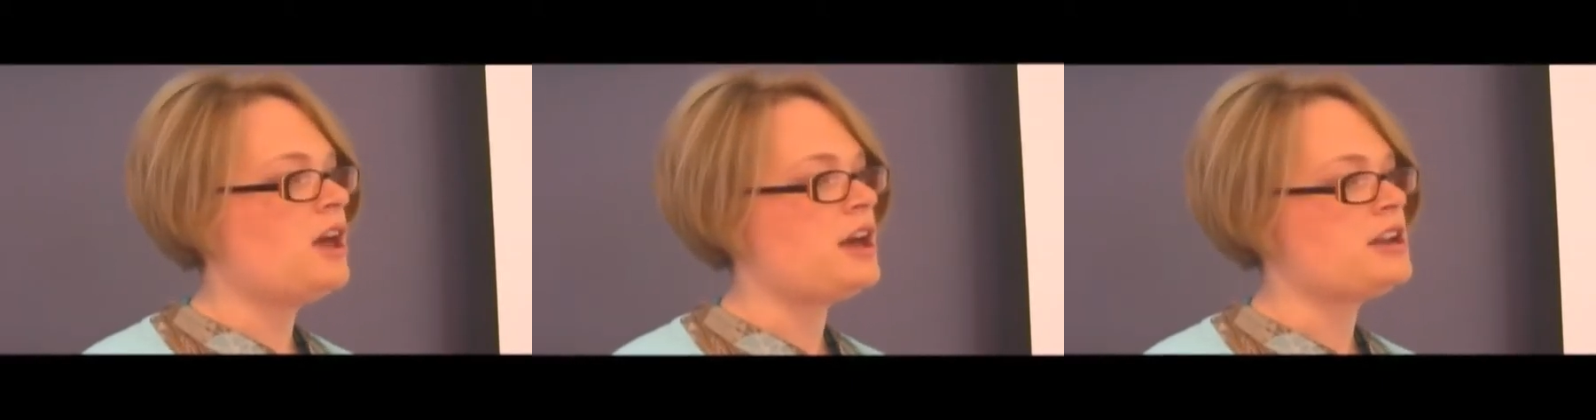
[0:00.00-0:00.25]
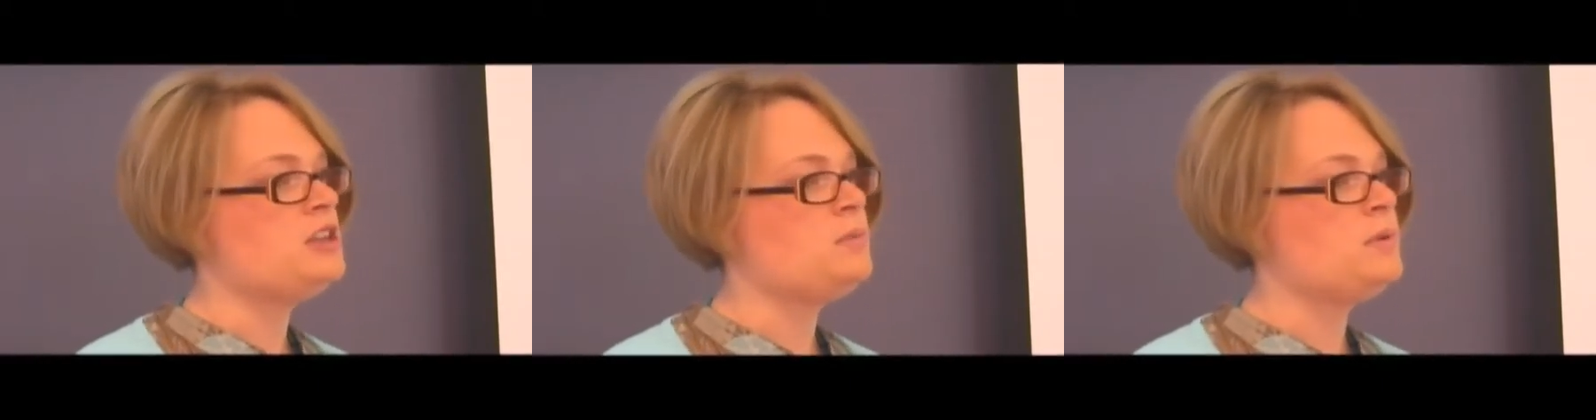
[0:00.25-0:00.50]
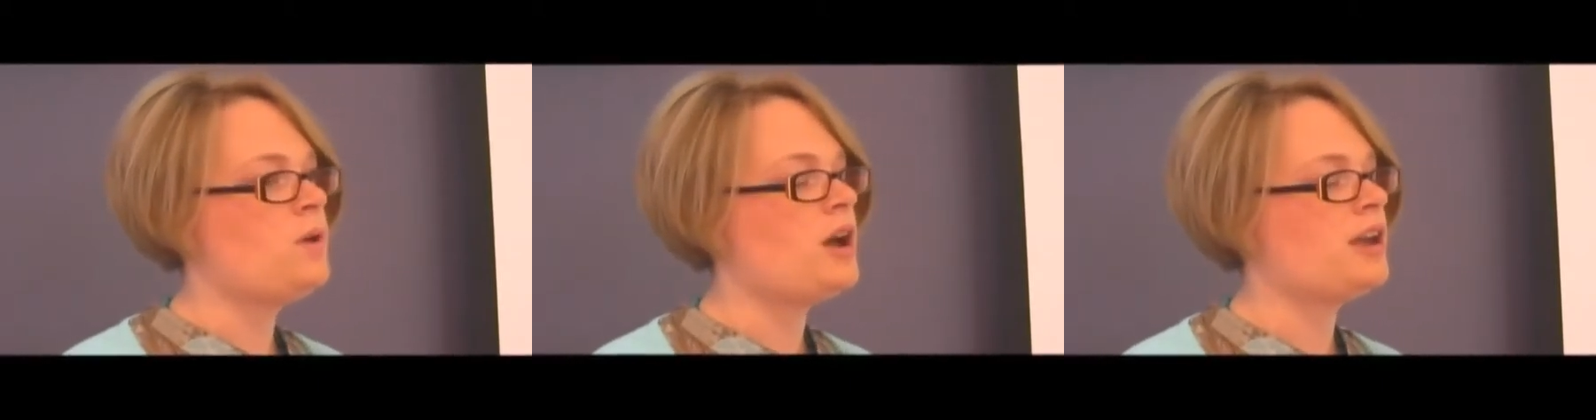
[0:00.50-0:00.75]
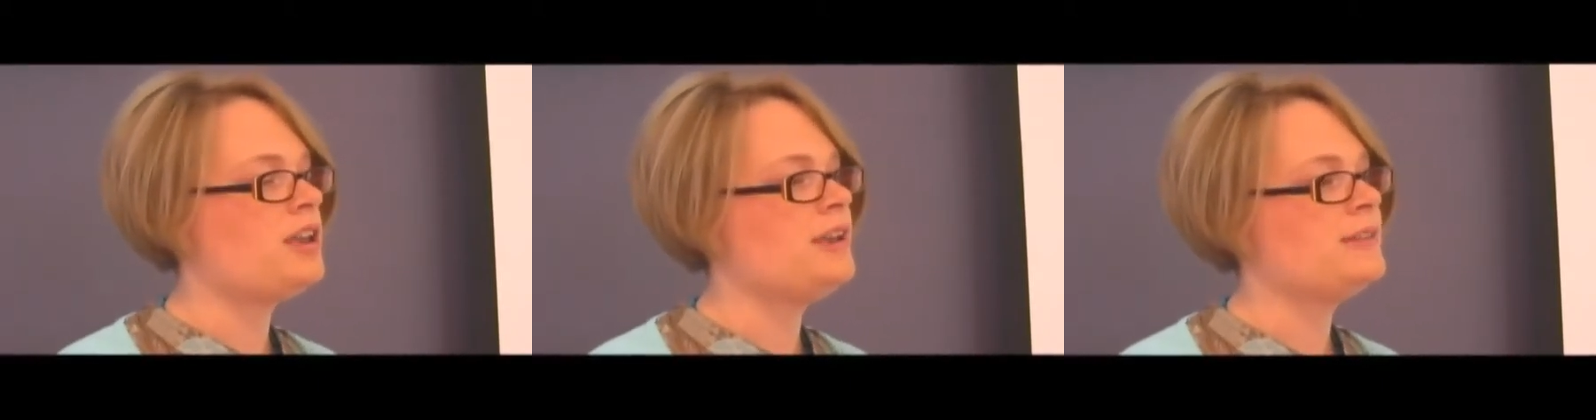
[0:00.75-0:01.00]
and he's been
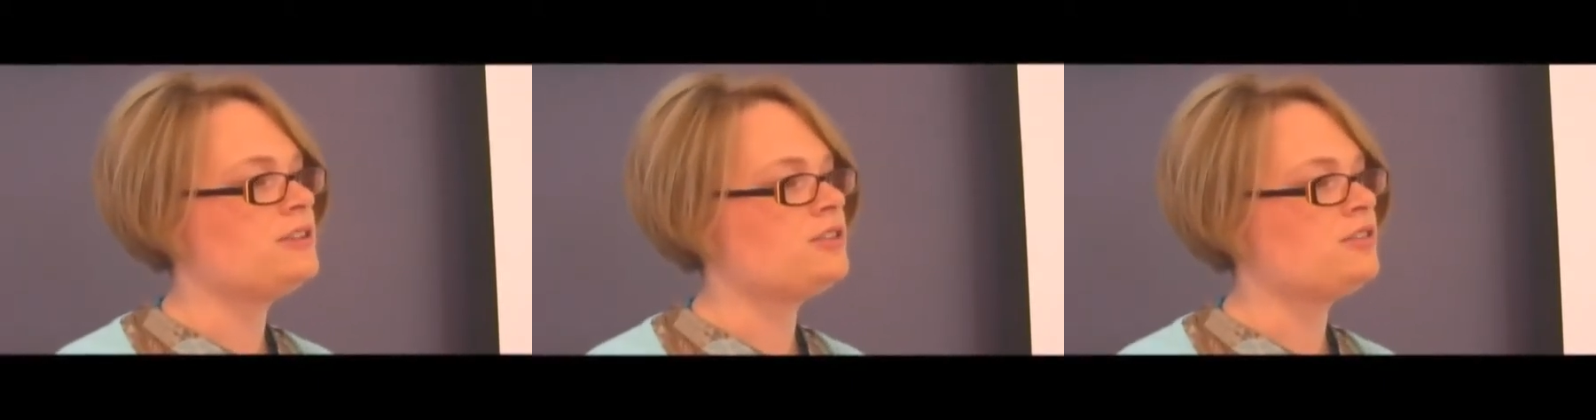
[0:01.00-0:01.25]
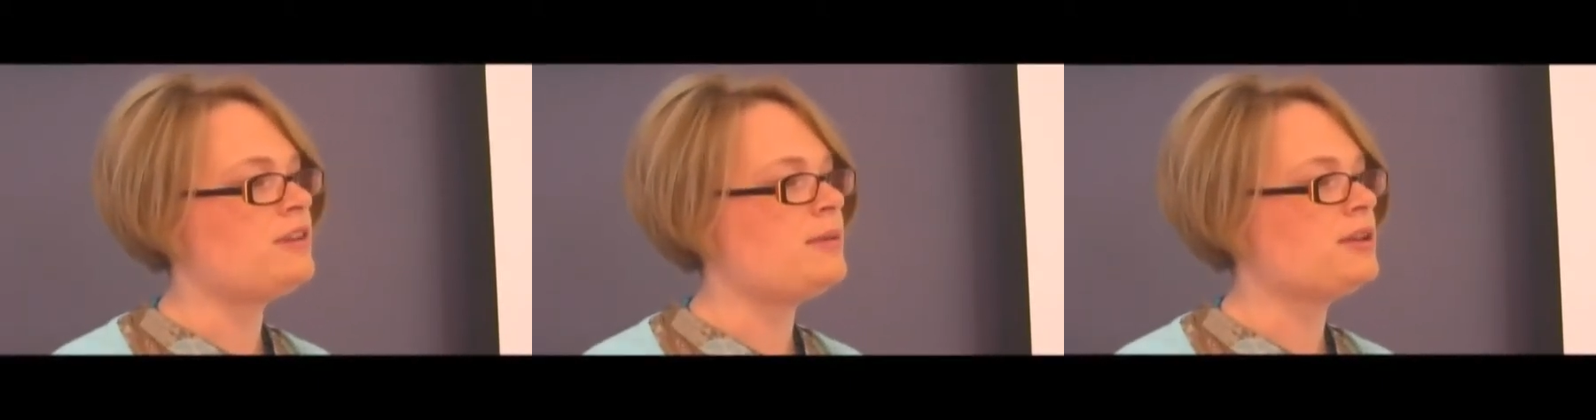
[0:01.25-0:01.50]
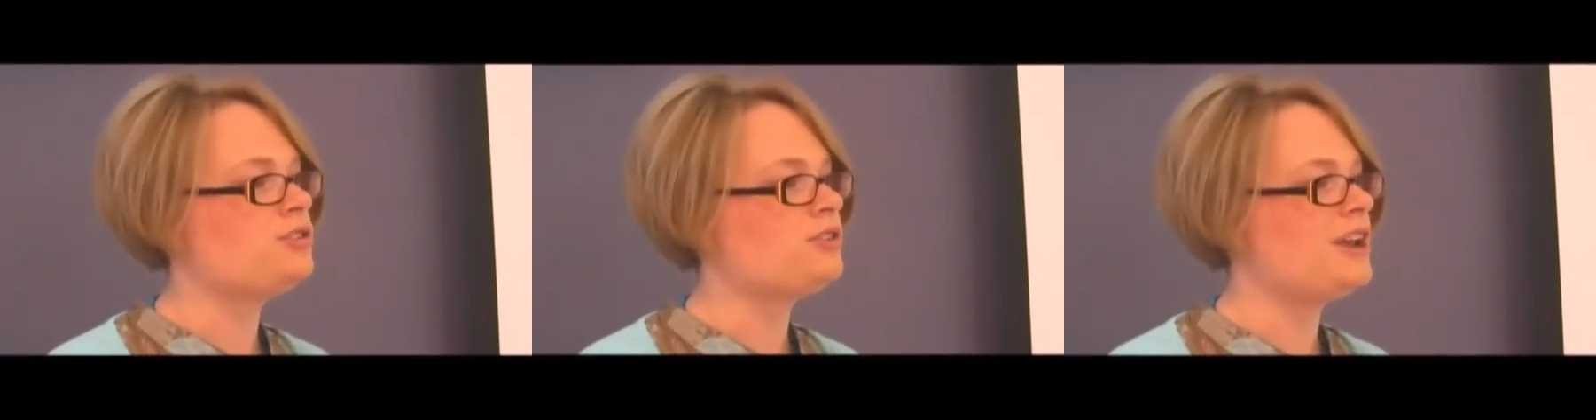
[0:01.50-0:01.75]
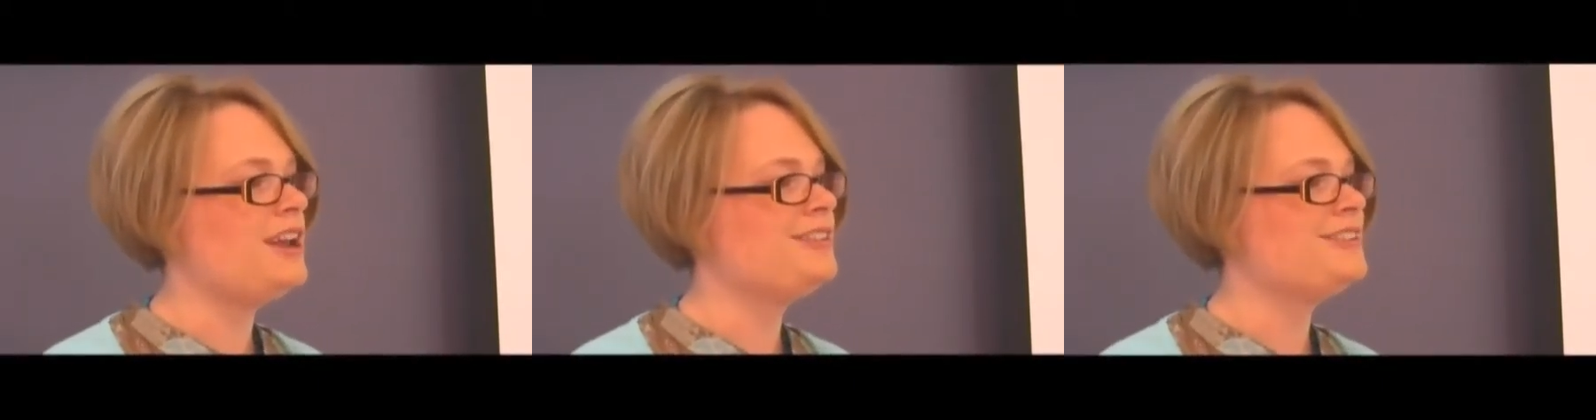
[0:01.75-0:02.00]
working in the ceramics
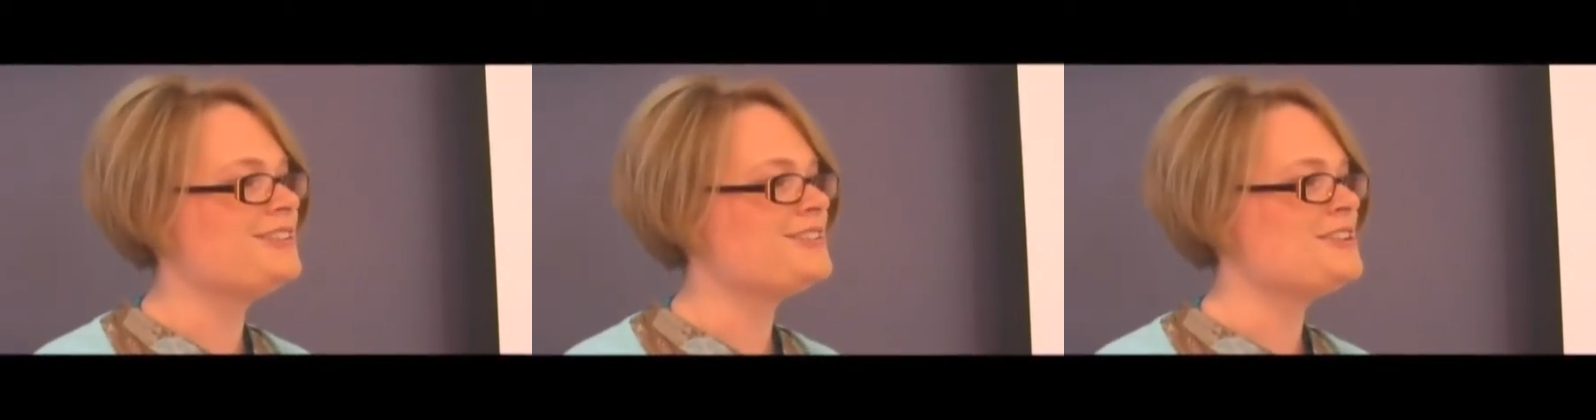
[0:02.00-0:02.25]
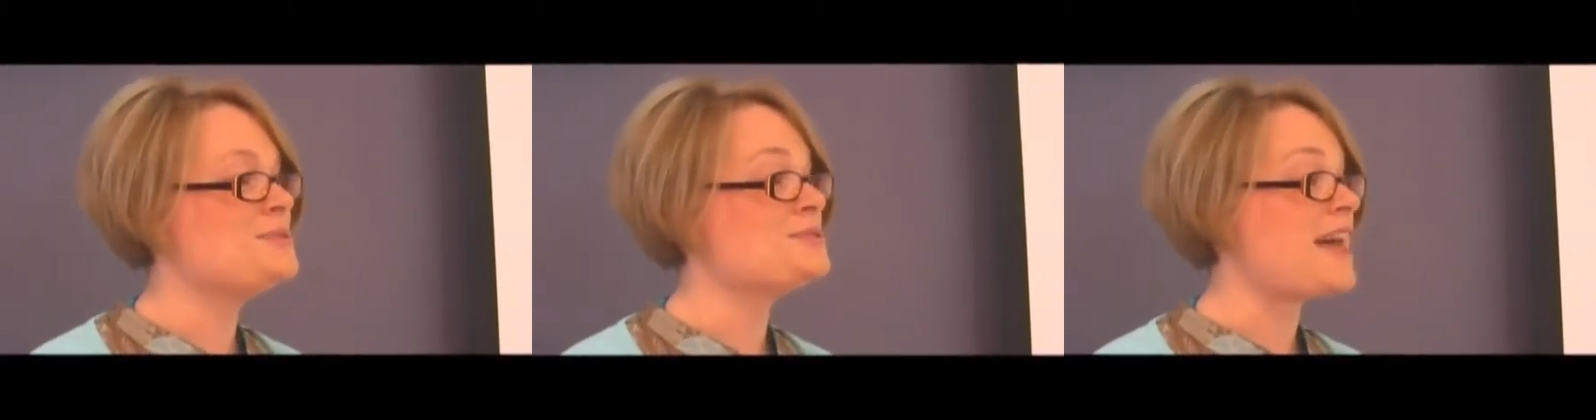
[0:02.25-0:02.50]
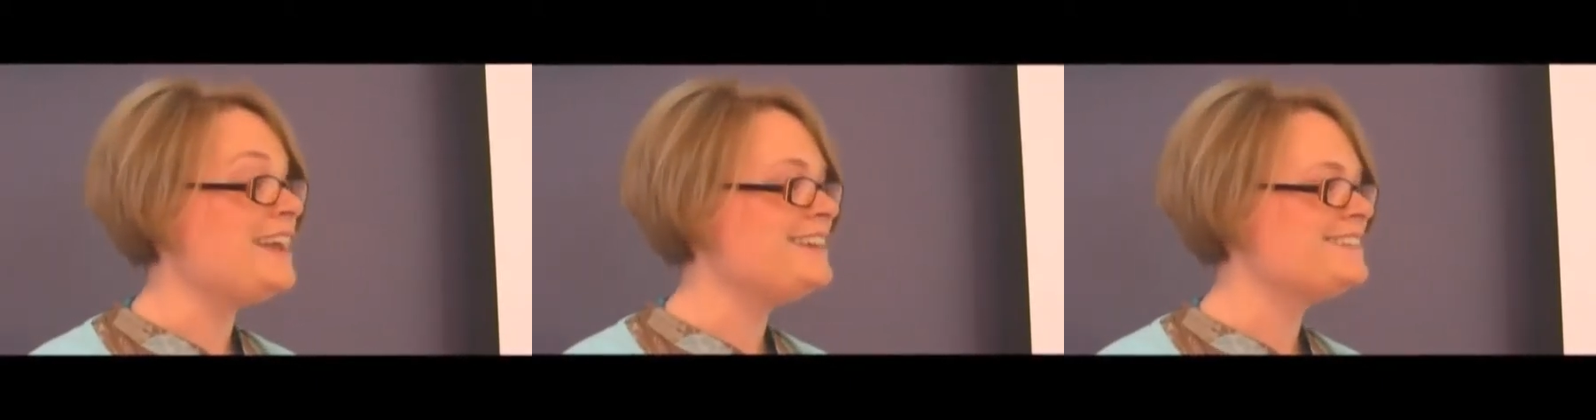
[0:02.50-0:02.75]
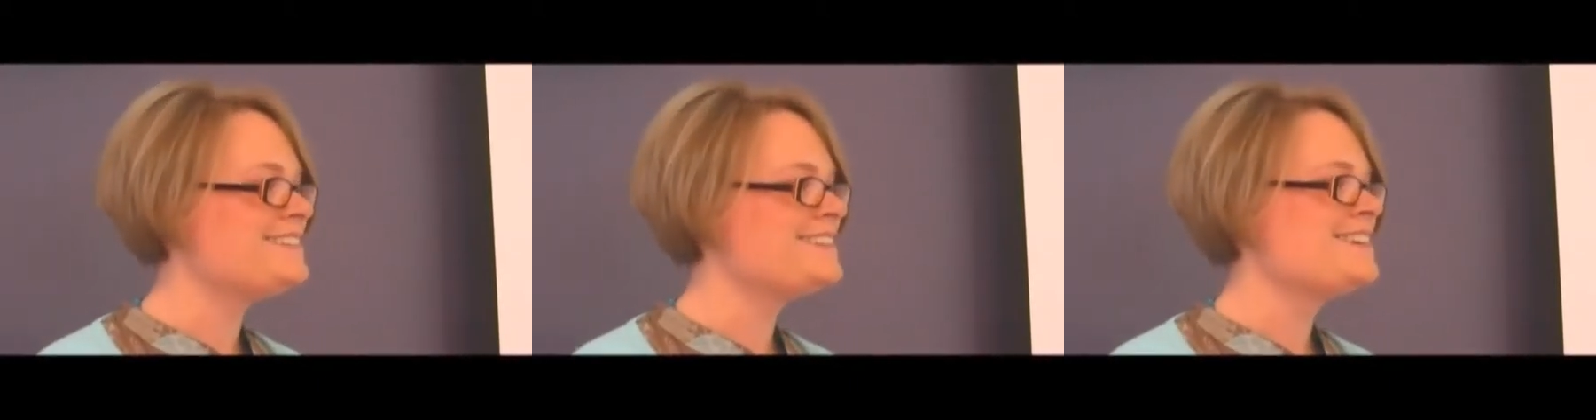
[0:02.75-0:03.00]
trade since he was 8,